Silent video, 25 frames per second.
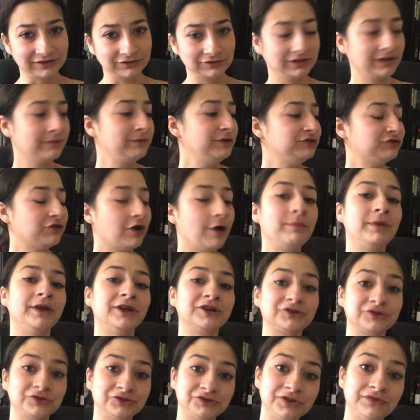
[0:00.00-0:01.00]
Let me draw
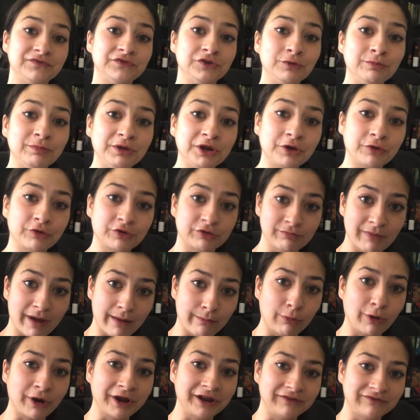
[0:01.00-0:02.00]
pictures of your beer with my
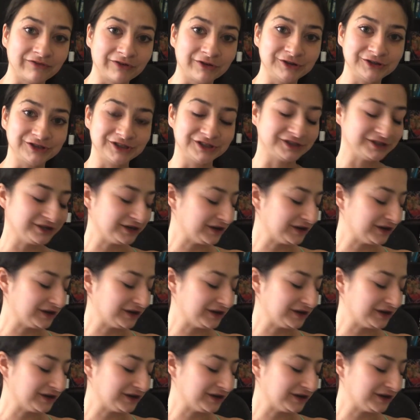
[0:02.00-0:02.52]
brain version.